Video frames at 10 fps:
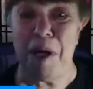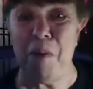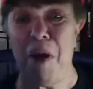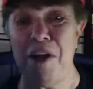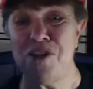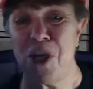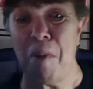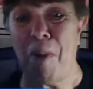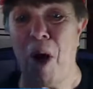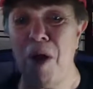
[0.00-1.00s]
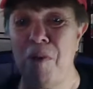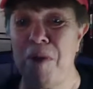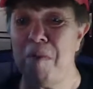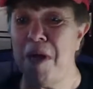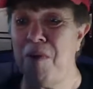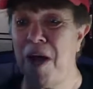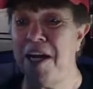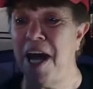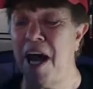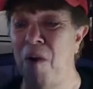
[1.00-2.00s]
want to jump on with me right
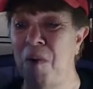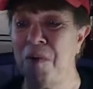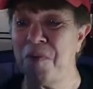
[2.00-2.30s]
now?